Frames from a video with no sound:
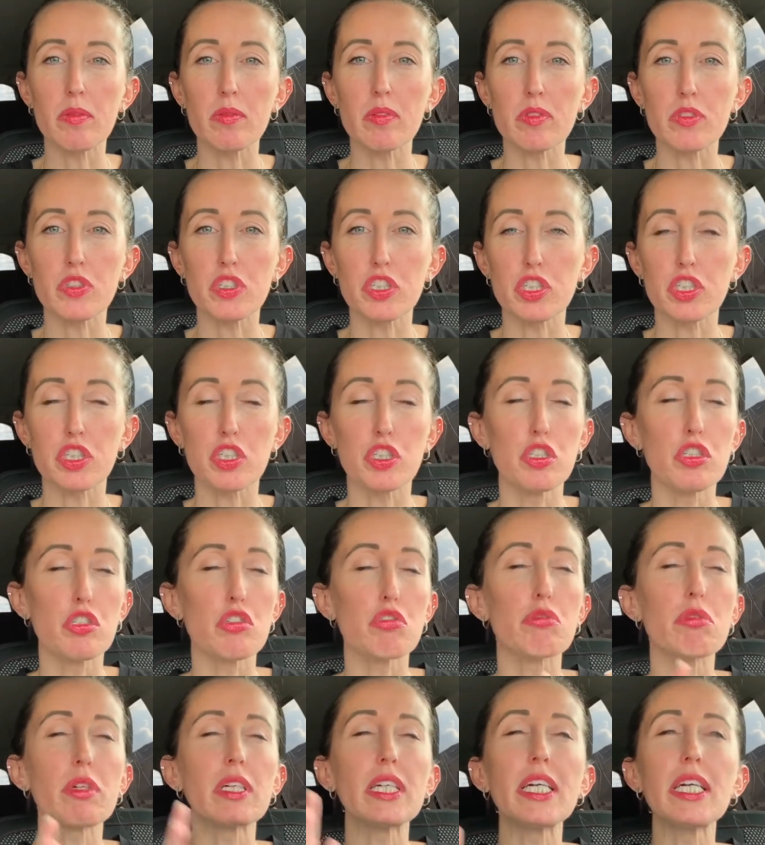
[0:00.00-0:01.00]
just
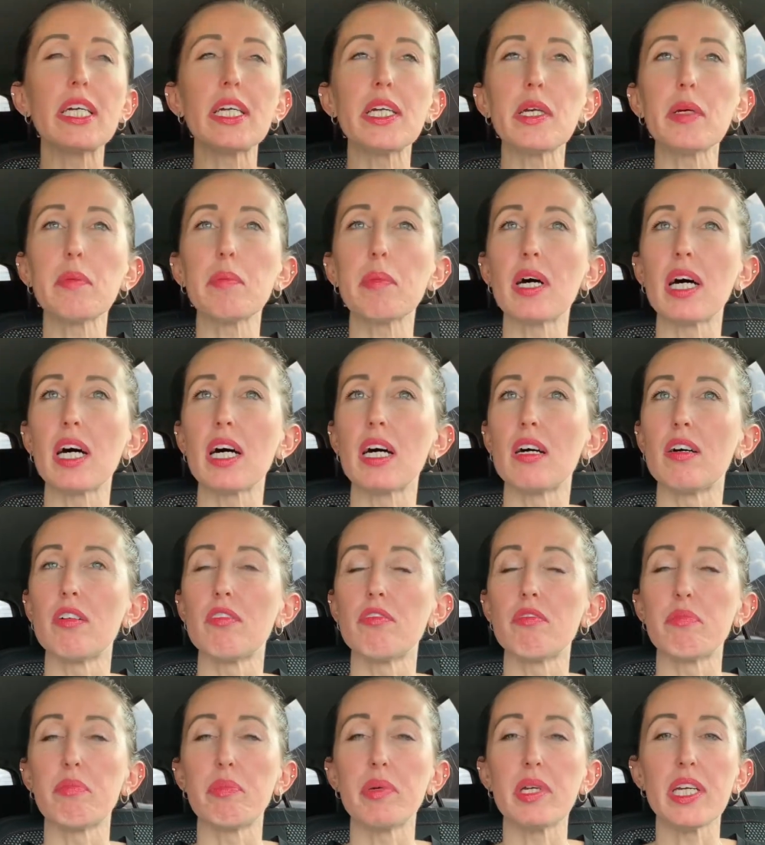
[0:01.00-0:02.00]
dream
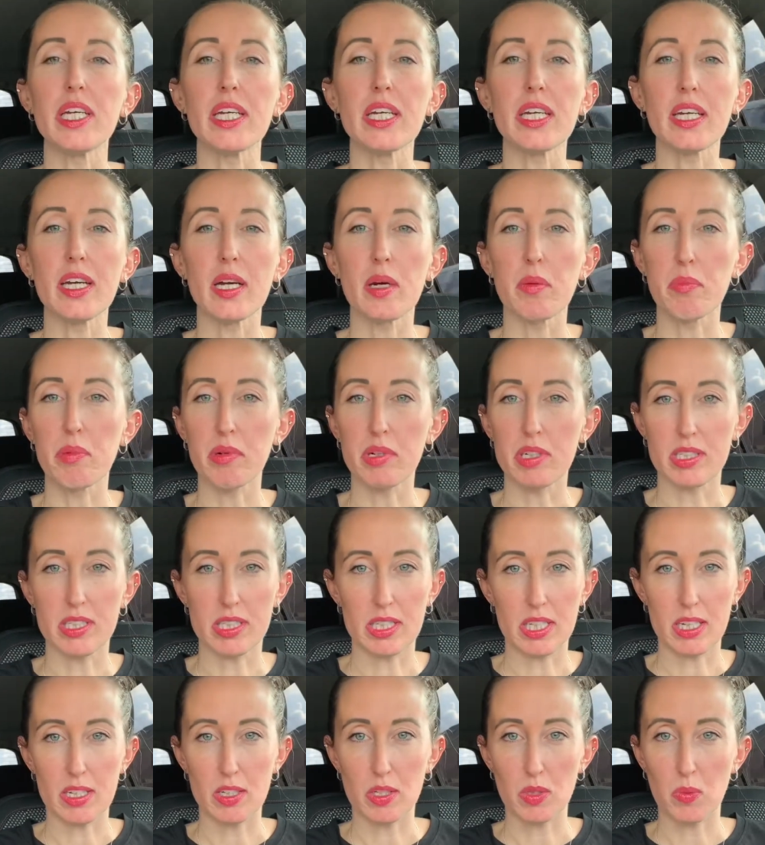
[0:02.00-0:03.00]
of being a
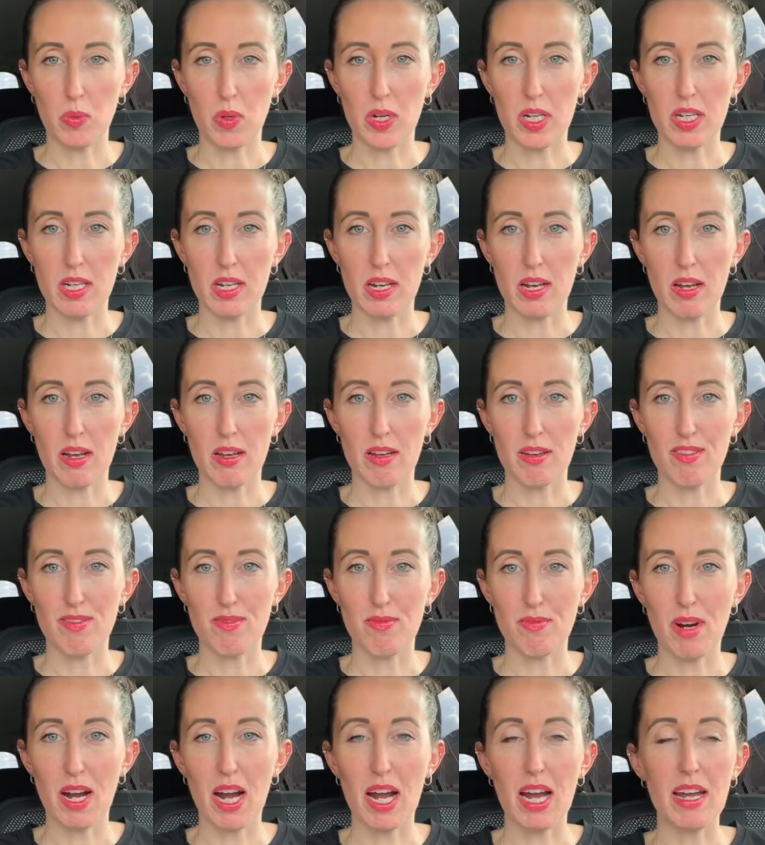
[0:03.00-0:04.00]
princess one day,
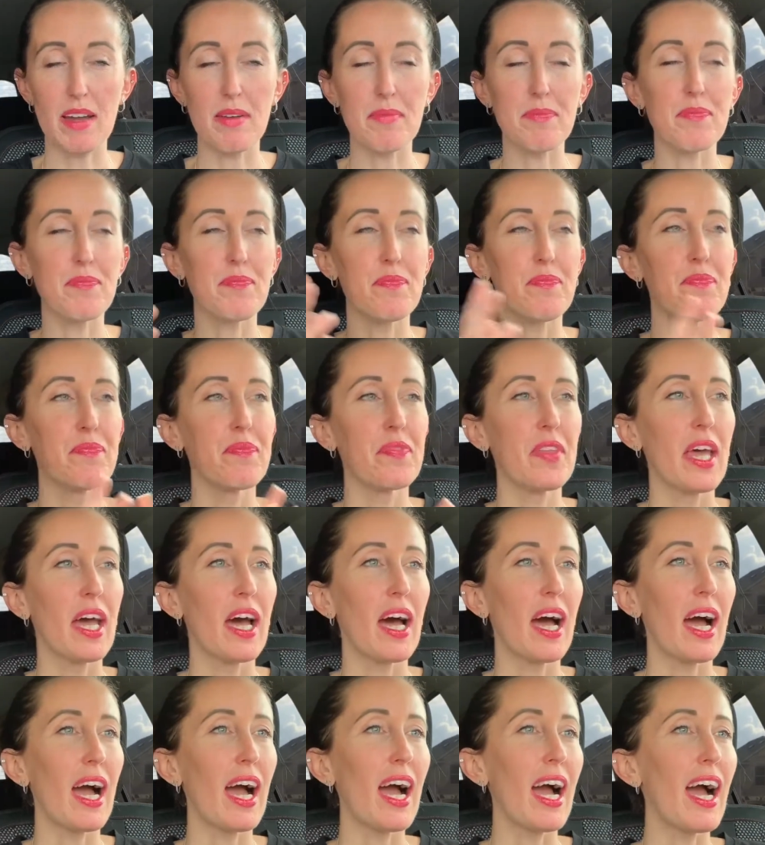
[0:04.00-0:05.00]
right?
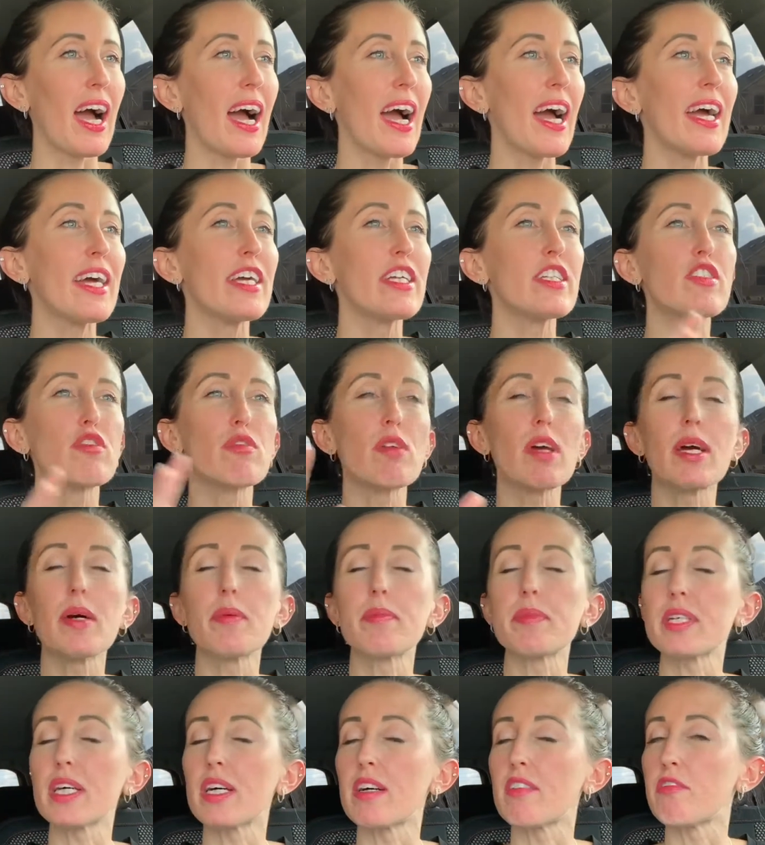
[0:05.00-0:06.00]
I
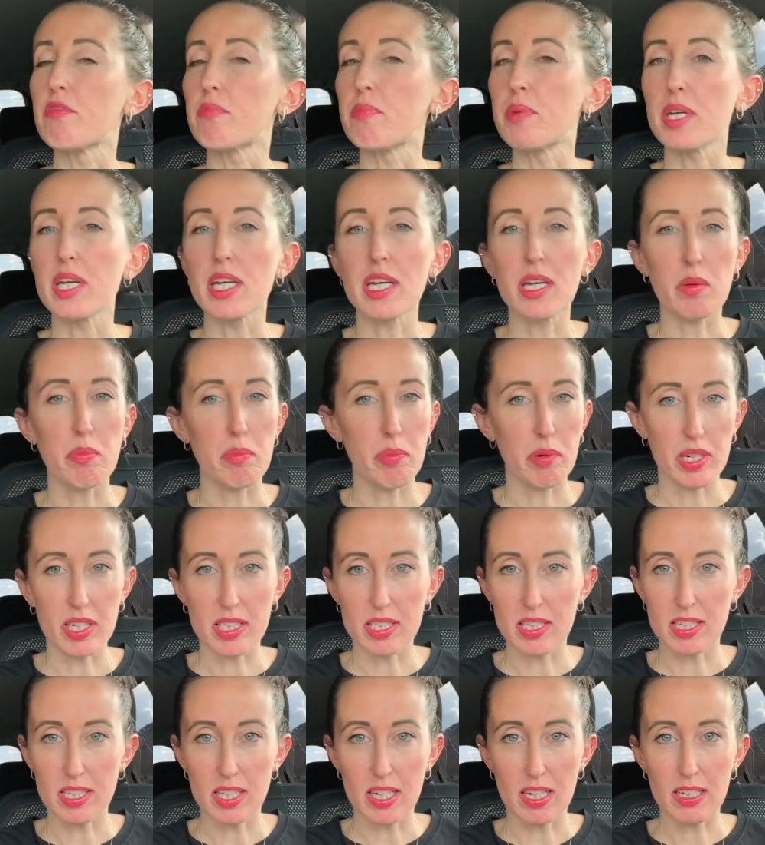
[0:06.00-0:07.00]
dreamt of being a
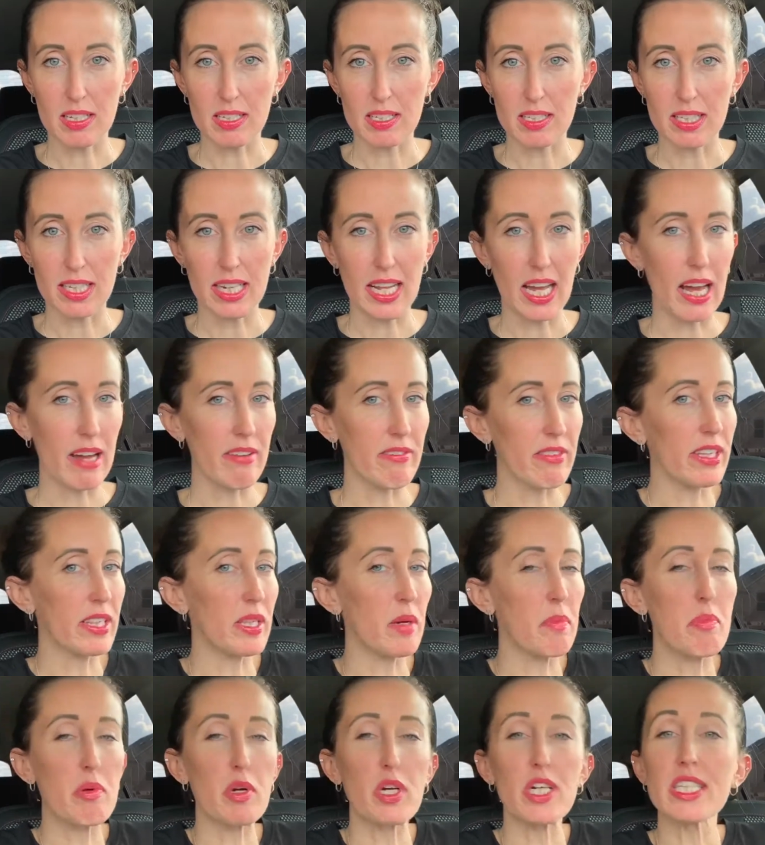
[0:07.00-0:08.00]
princess and having the
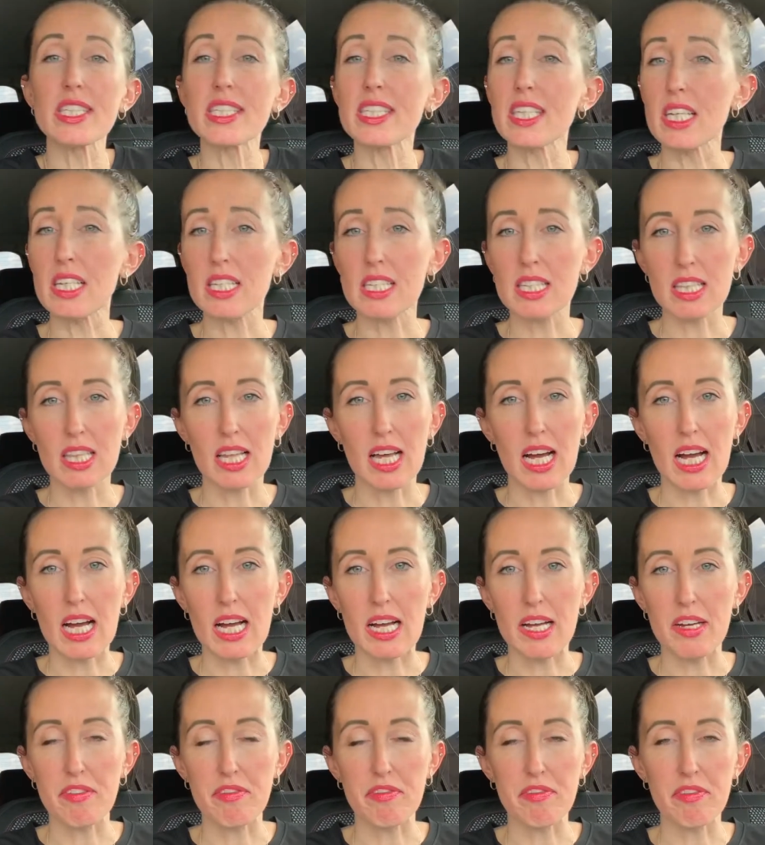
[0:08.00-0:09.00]
princess
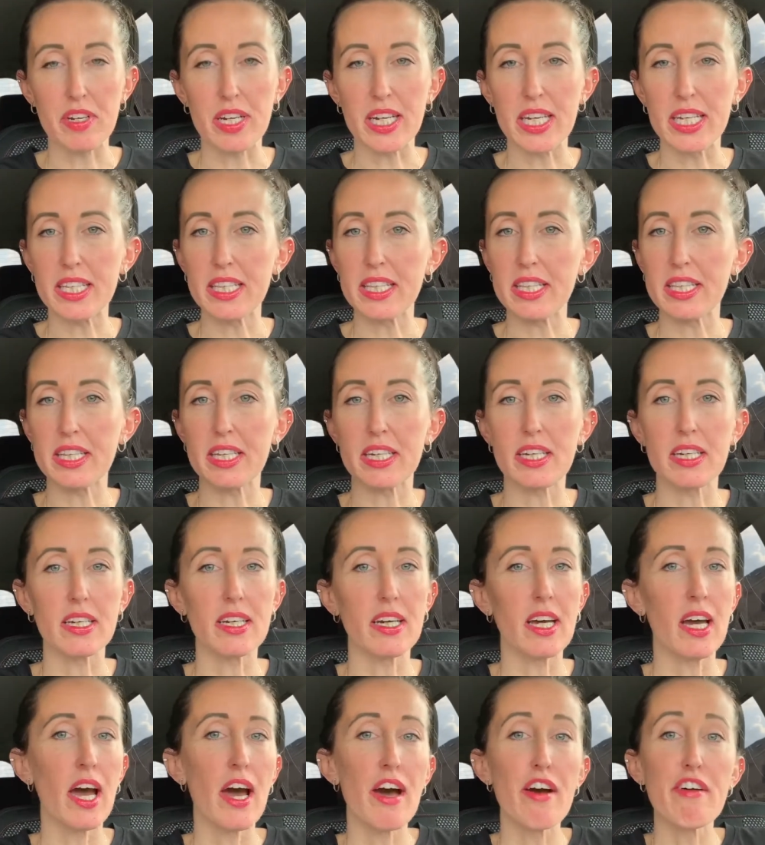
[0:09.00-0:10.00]
life and the
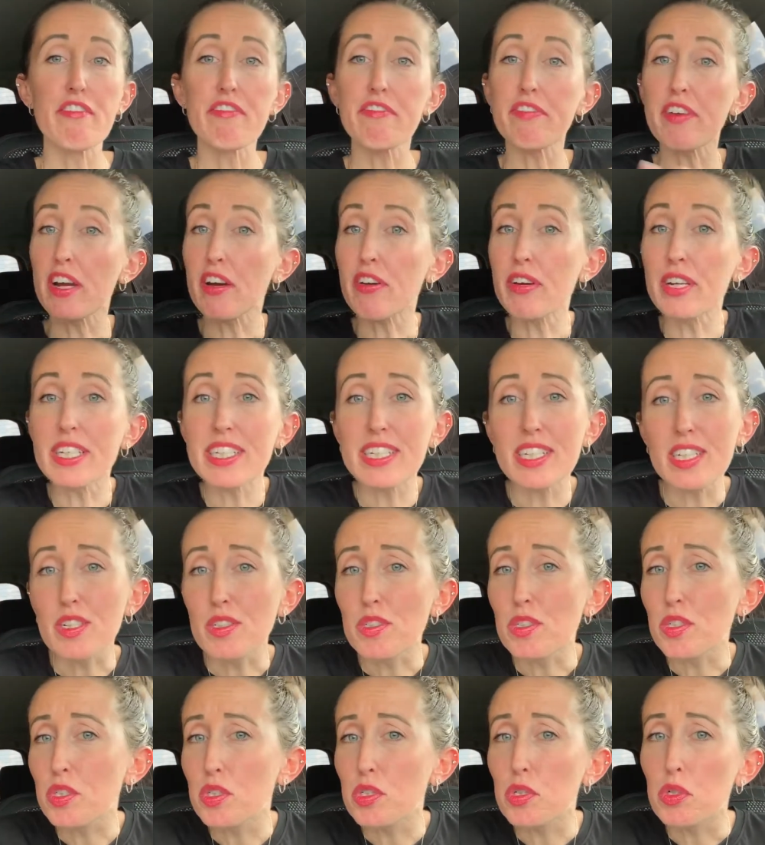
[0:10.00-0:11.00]
fairy tale
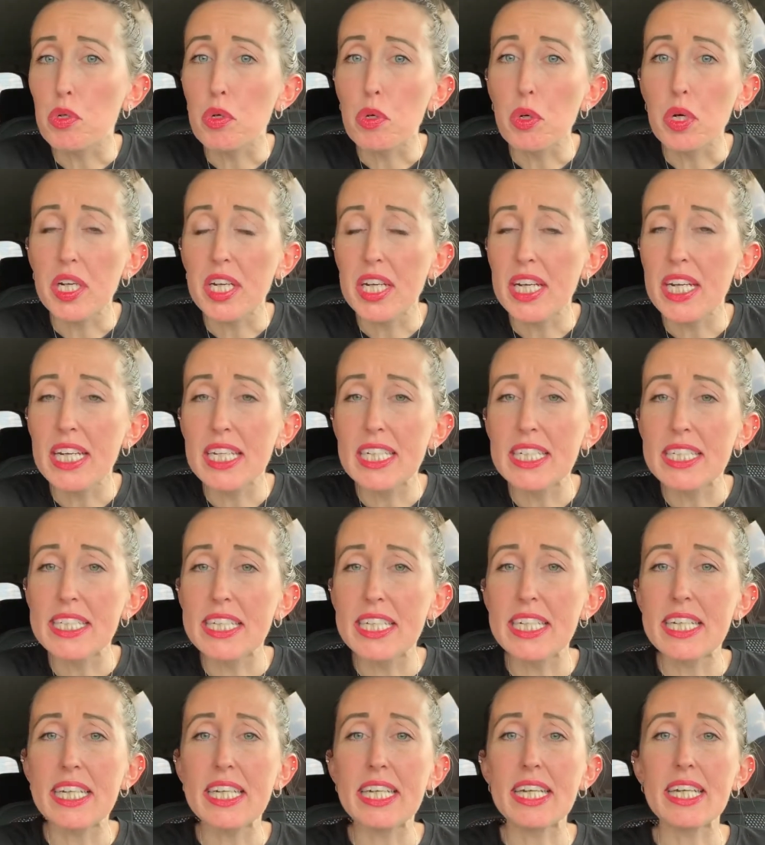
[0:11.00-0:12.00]
story
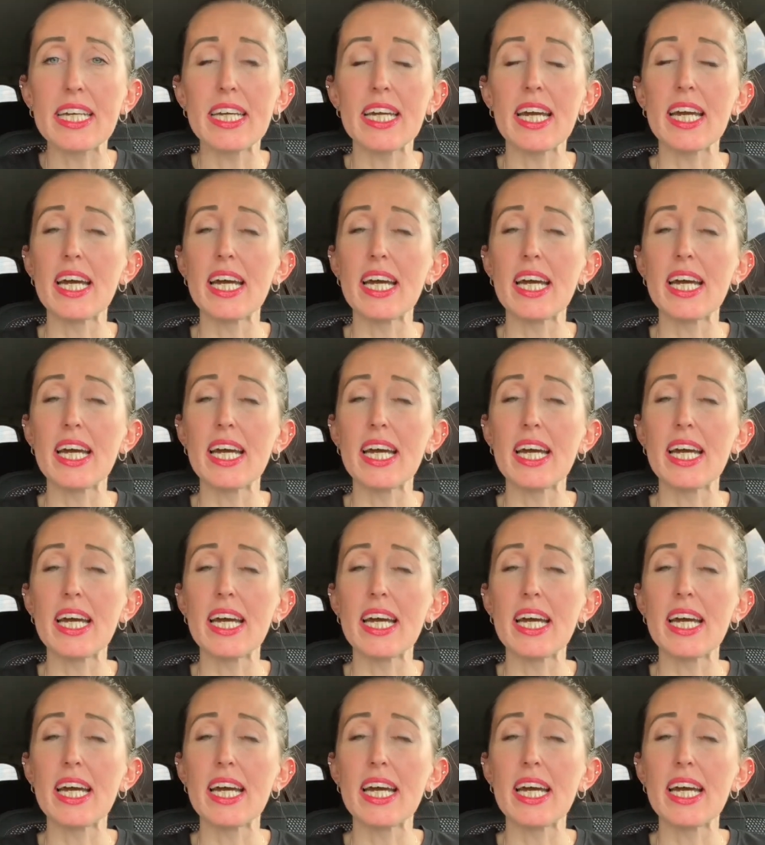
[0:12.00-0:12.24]
ending